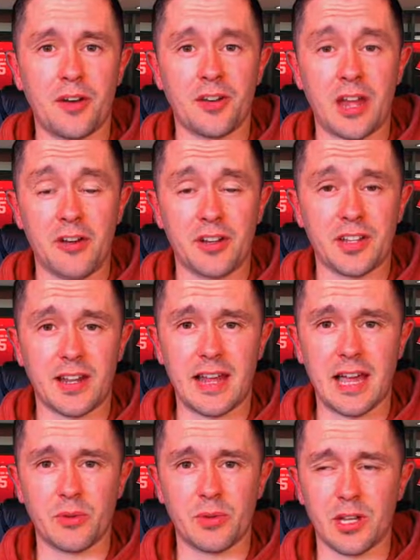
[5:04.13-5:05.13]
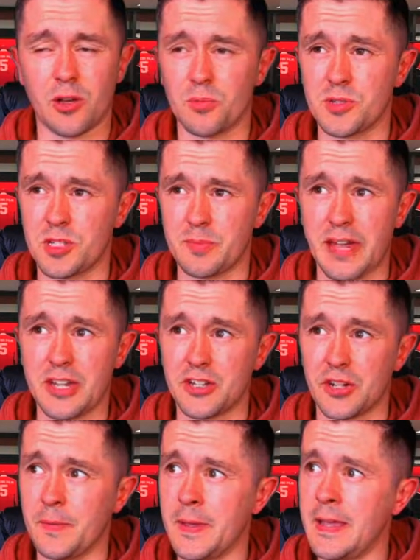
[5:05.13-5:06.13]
to Erik ten Hag when he comes as manager.